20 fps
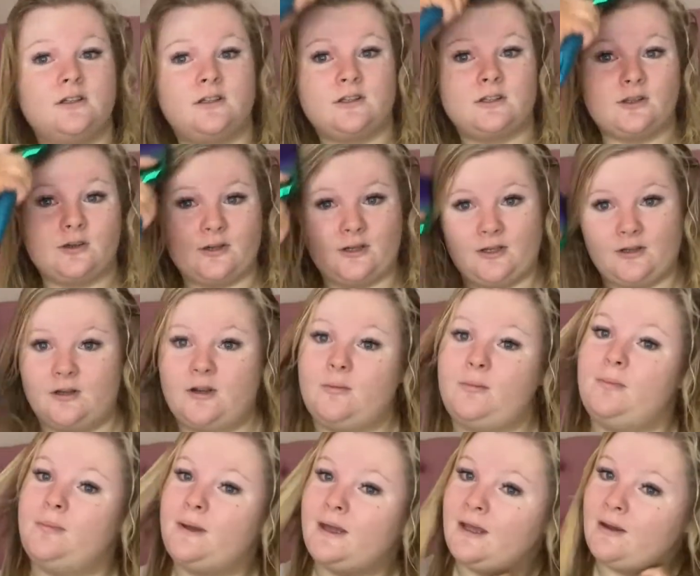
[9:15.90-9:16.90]
I look a
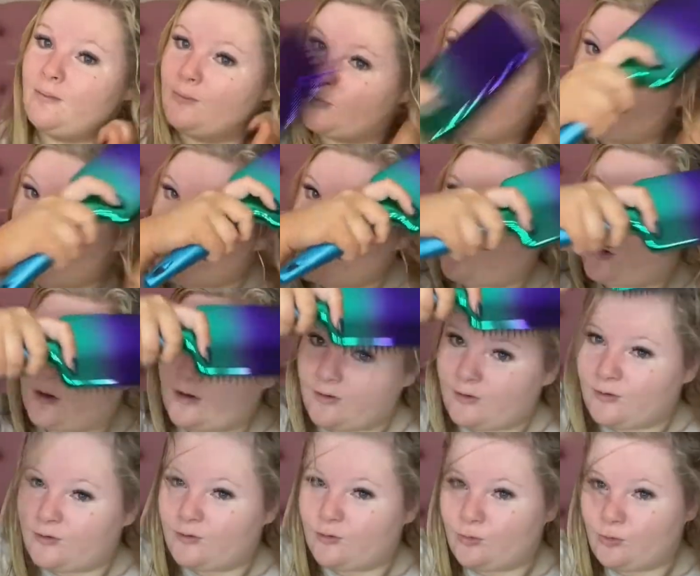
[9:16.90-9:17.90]
bit more
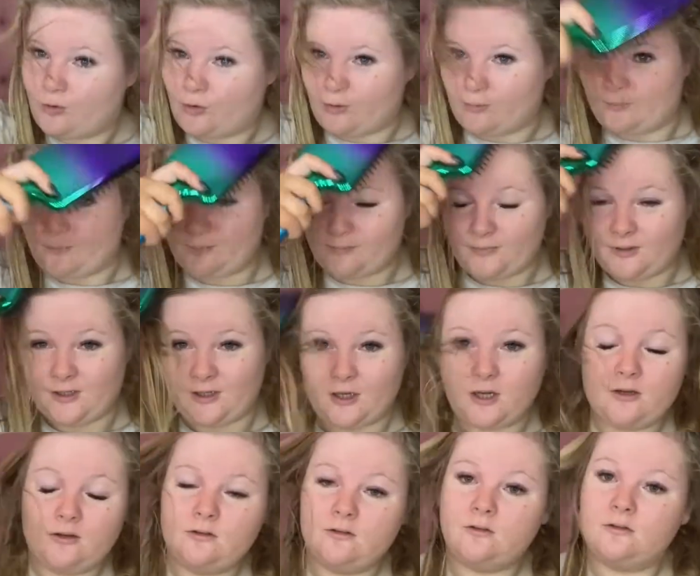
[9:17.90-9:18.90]
norm, you
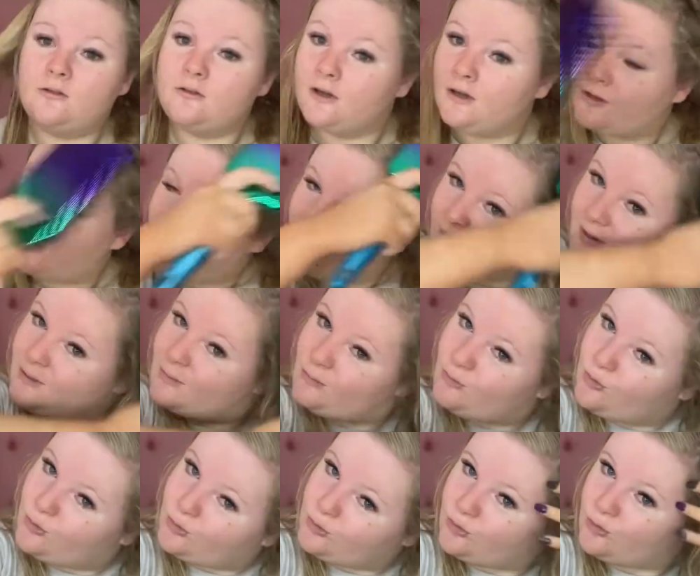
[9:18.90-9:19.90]
know? Look a bit
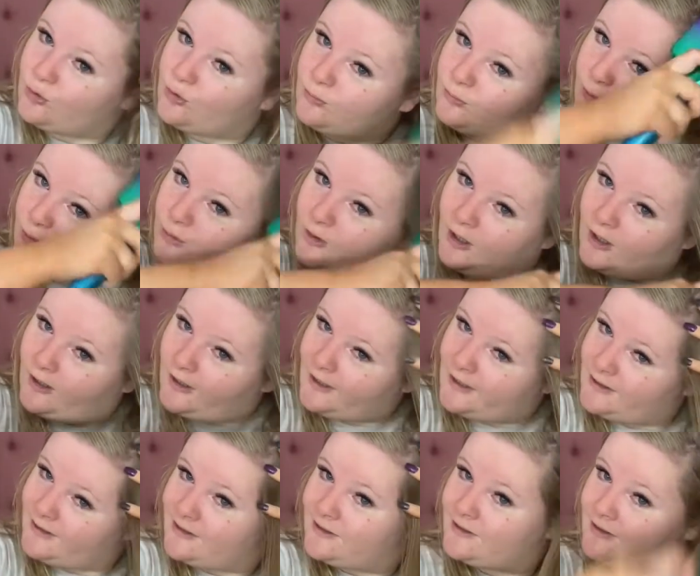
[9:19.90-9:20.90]
more normal,
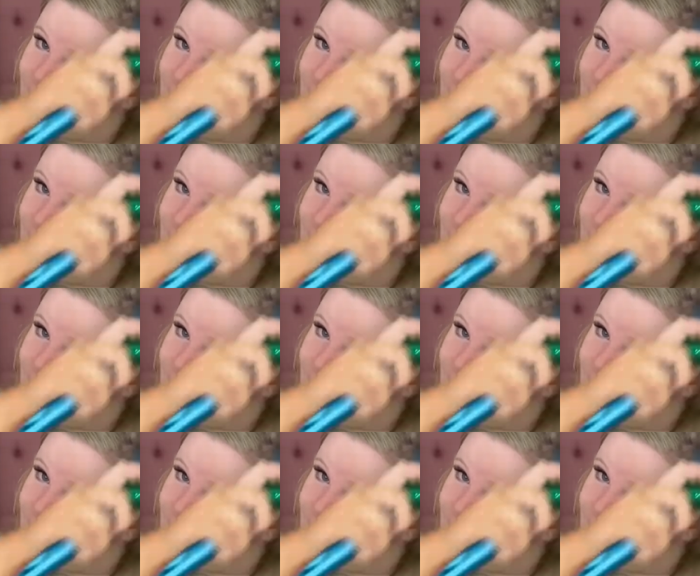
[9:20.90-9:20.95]
guys.